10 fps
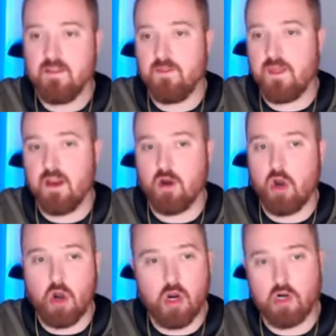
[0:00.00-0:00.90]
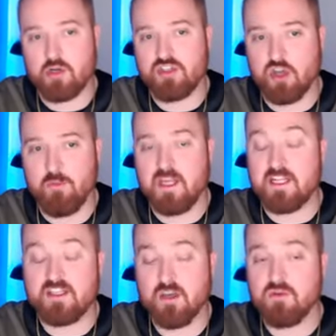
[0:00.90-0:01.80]
there are so many.
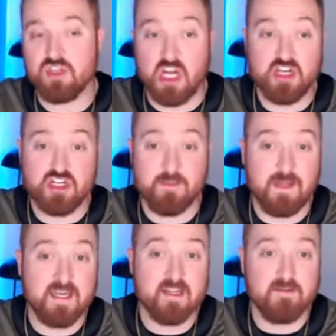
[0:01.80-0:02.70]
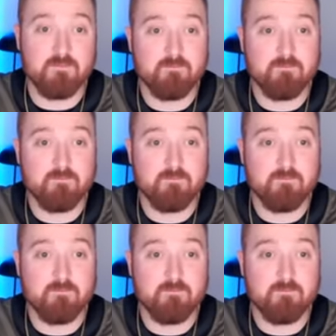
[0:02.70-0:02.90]
It's so judge dependent.